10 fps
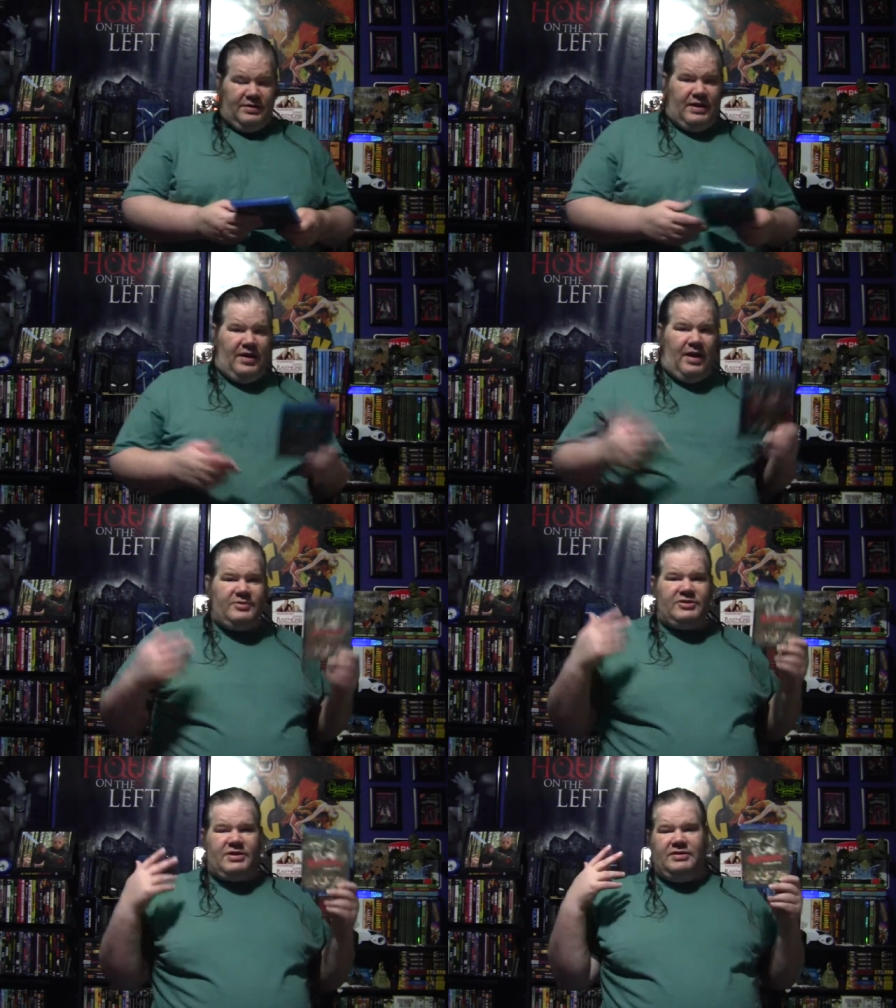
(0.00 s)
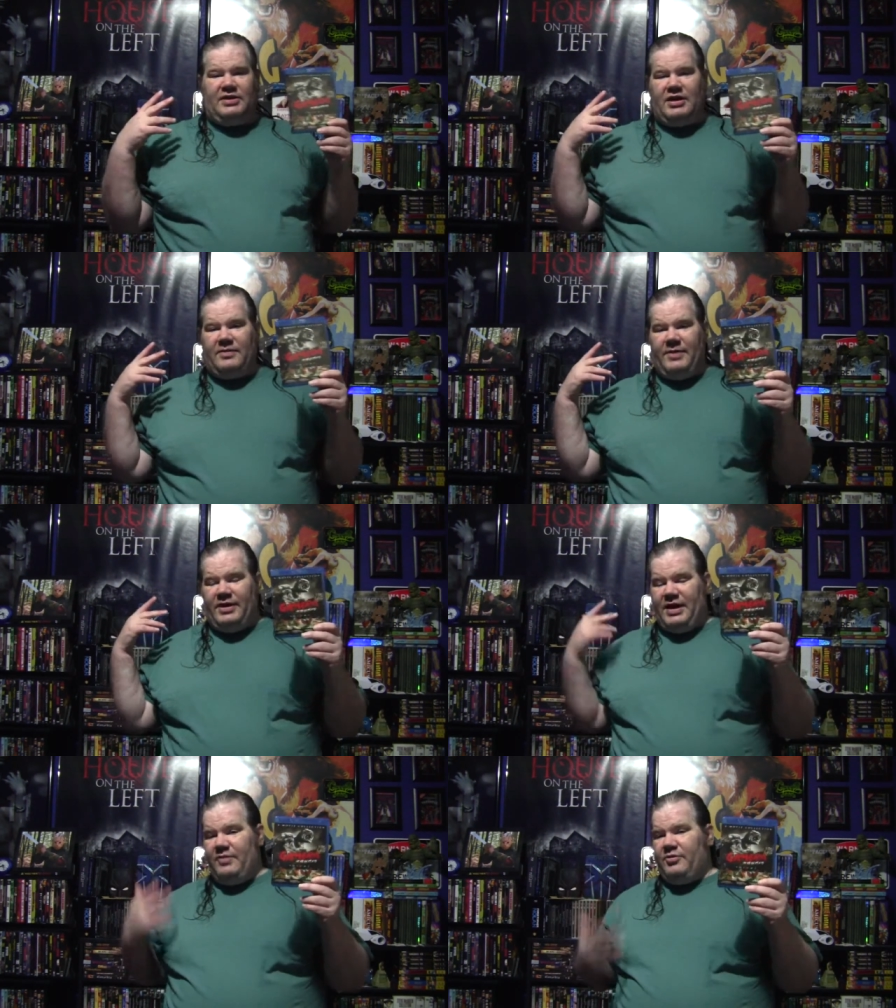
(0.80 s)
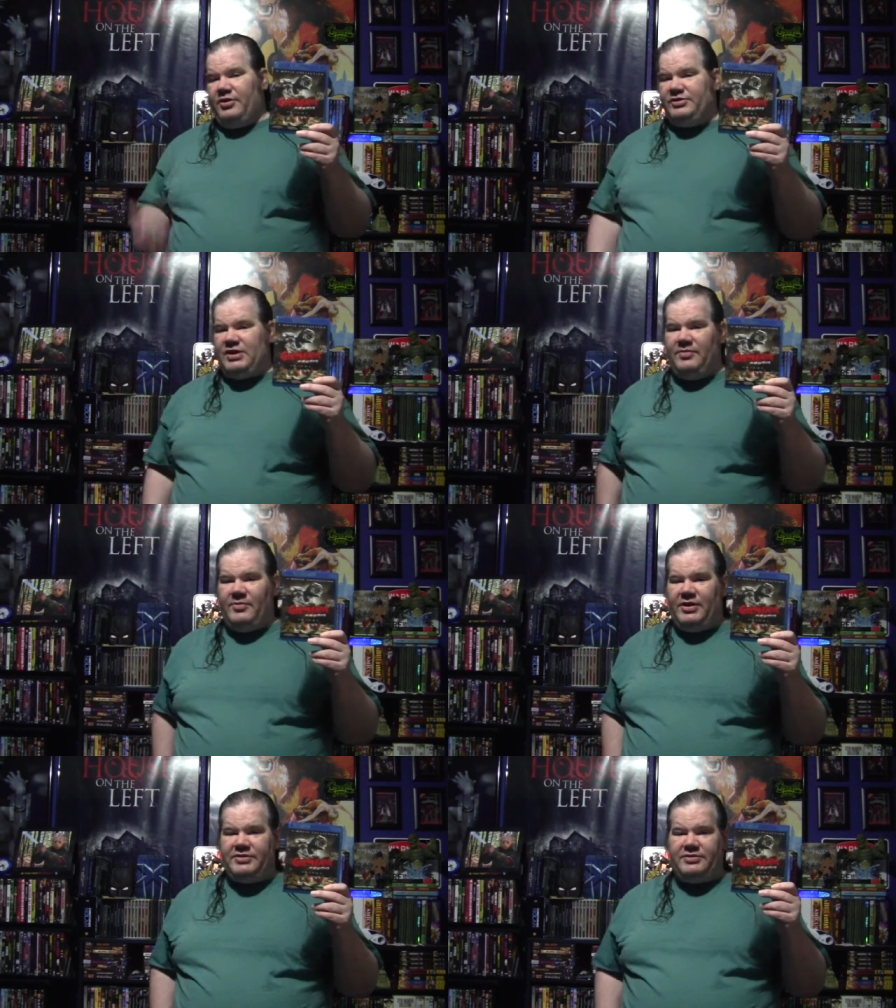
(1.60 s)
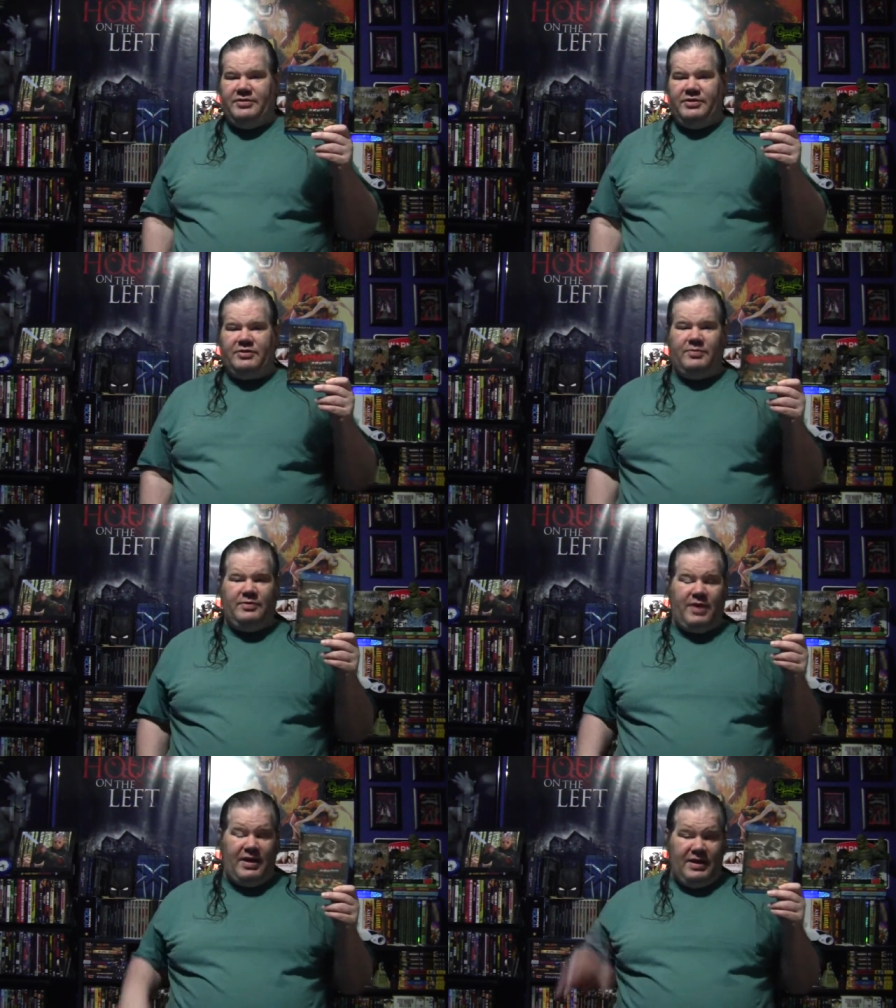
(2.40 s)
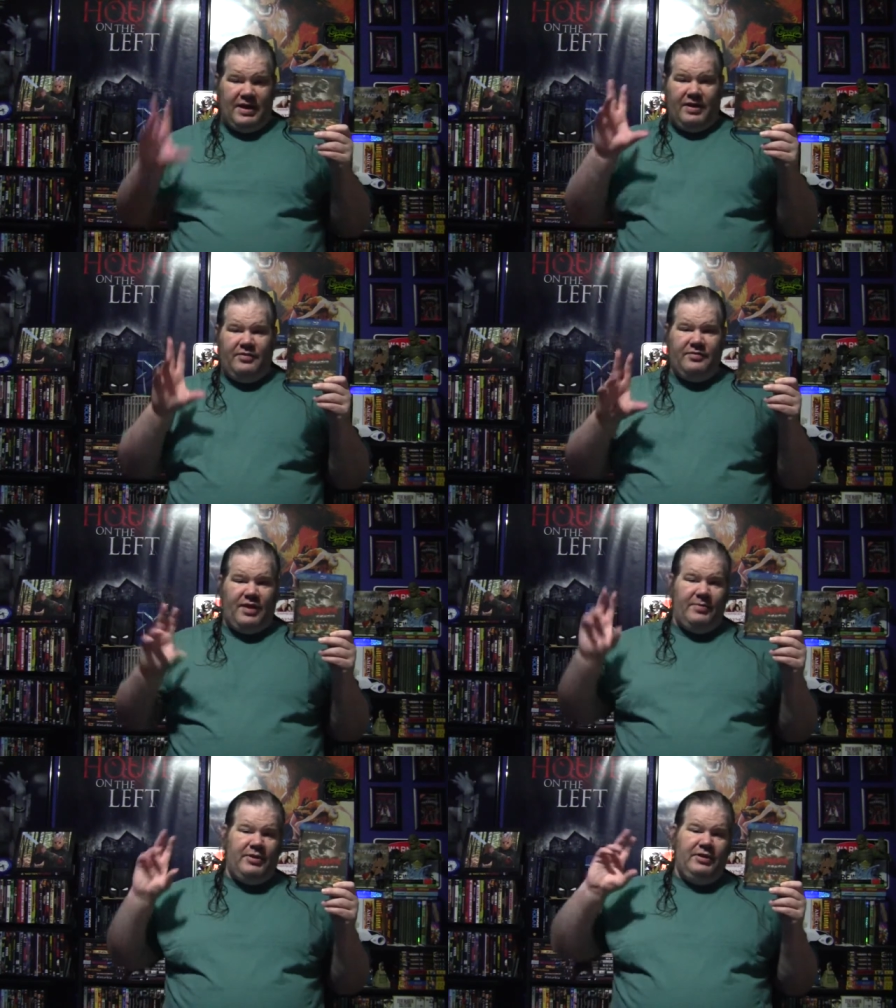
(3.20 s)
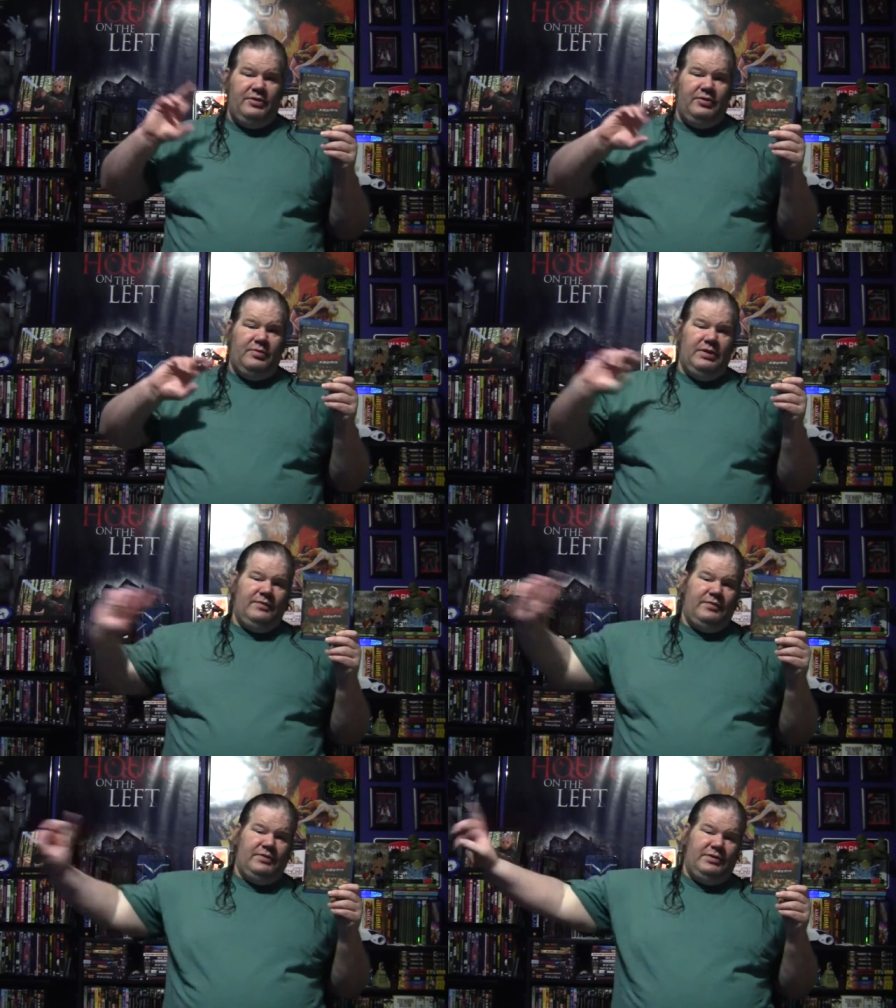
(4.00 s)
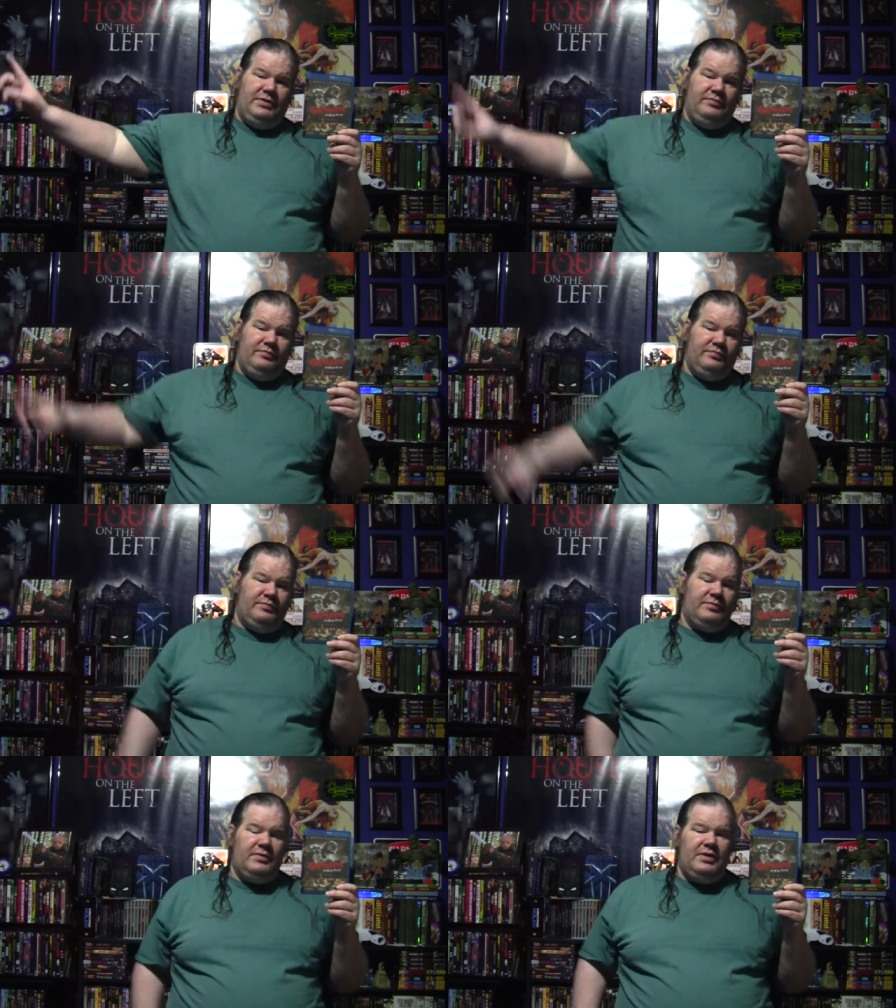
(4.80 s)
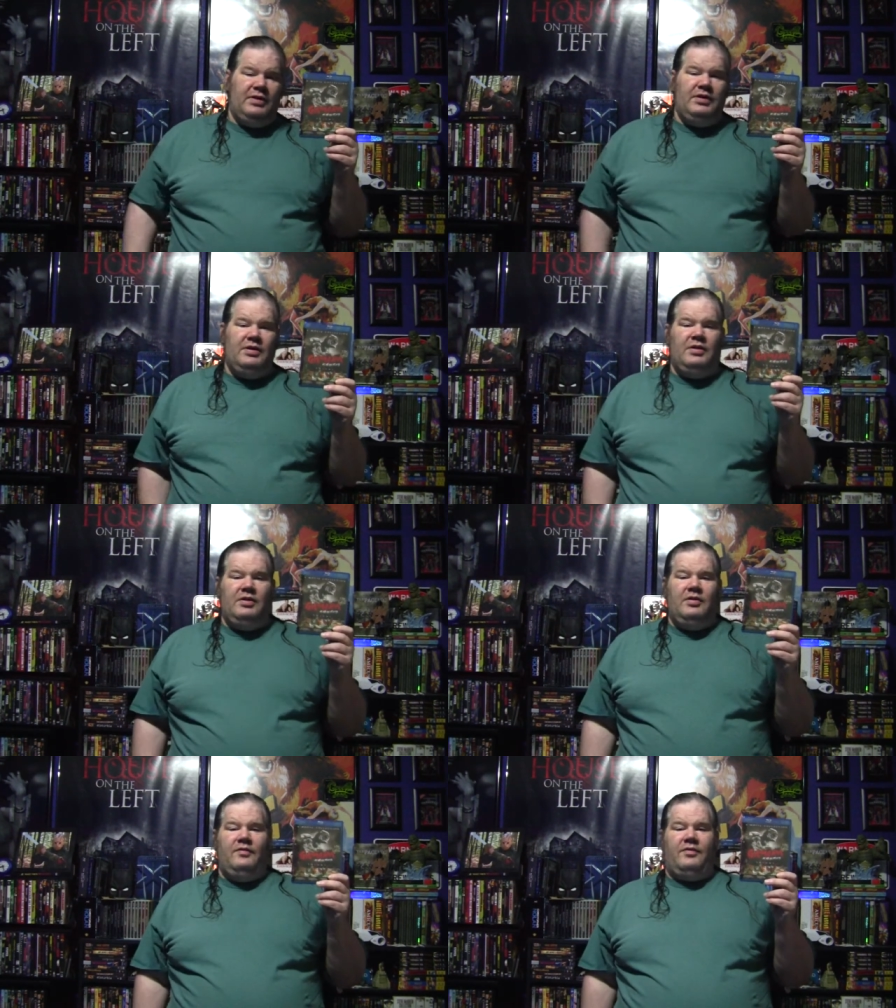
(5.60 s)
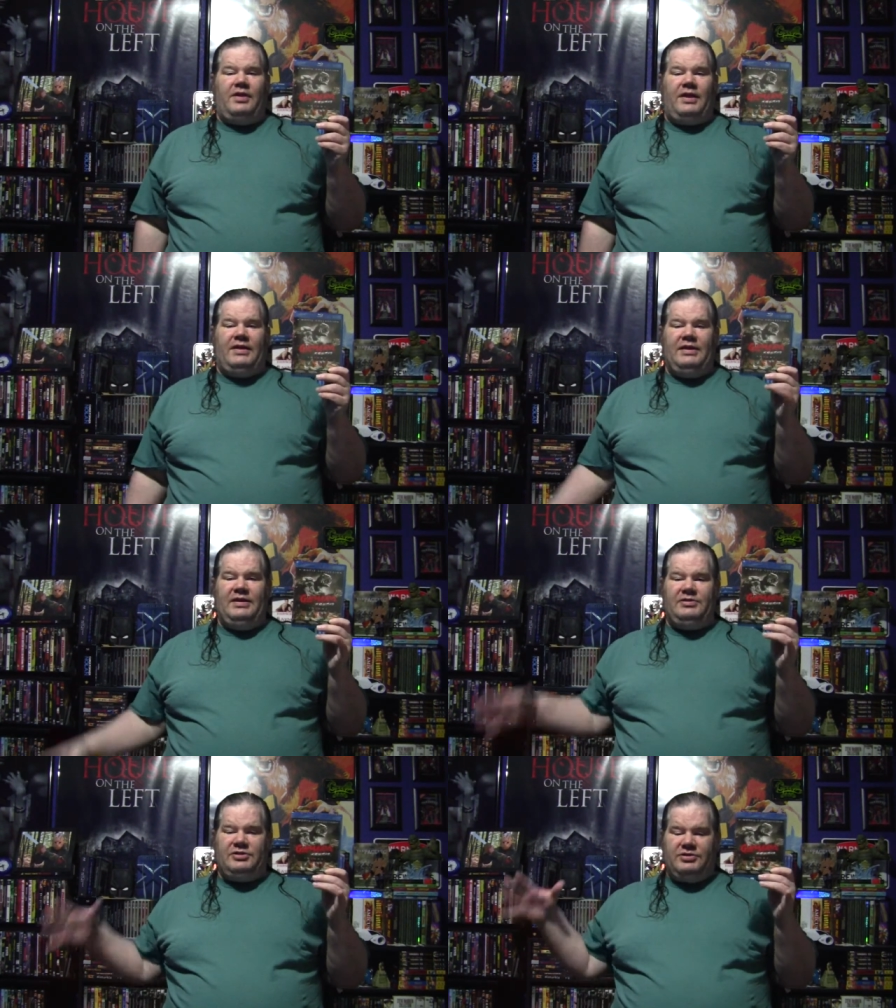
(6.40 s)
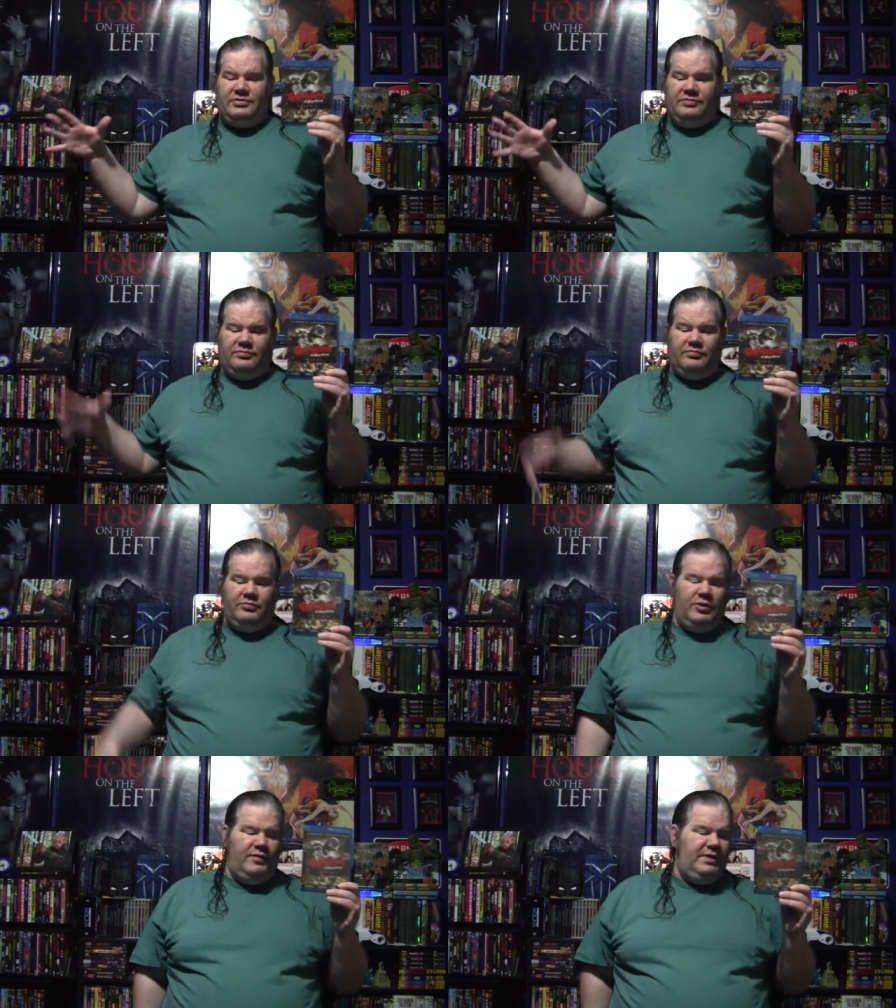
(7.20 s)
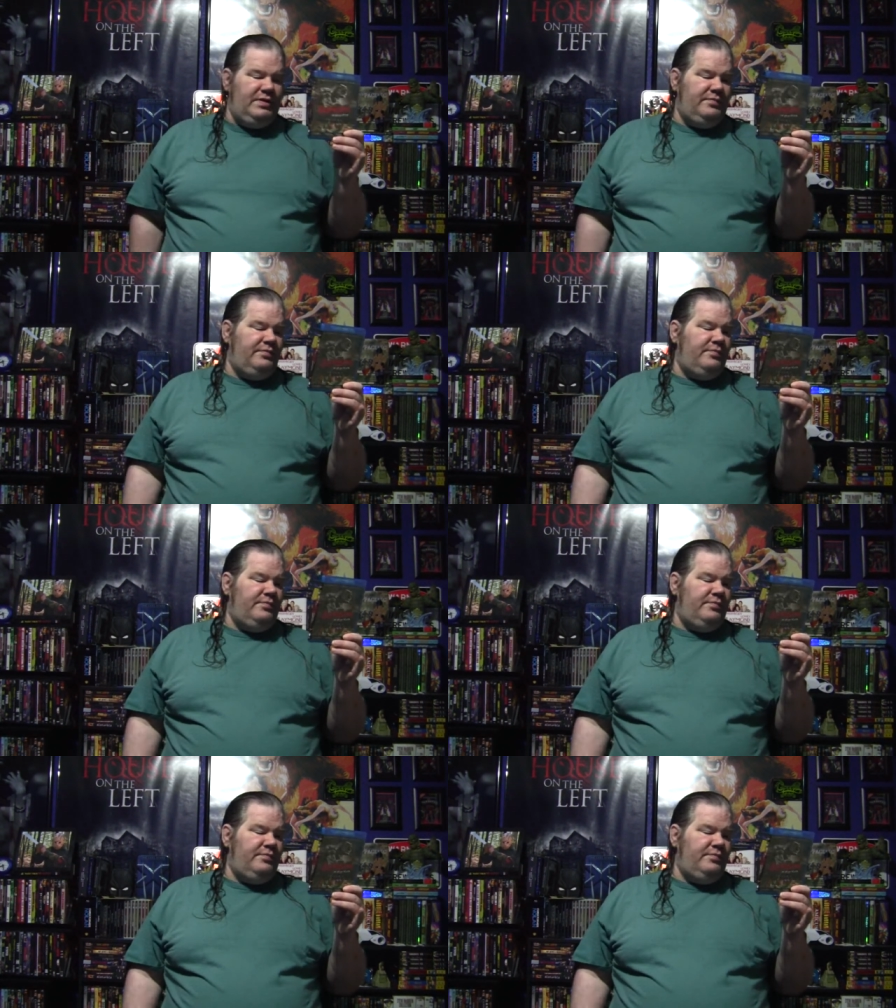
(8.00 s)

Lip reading: Now, I'm just going to talk about Gamera the Giant Monster in this one right now. I'm going to do one for like each movie.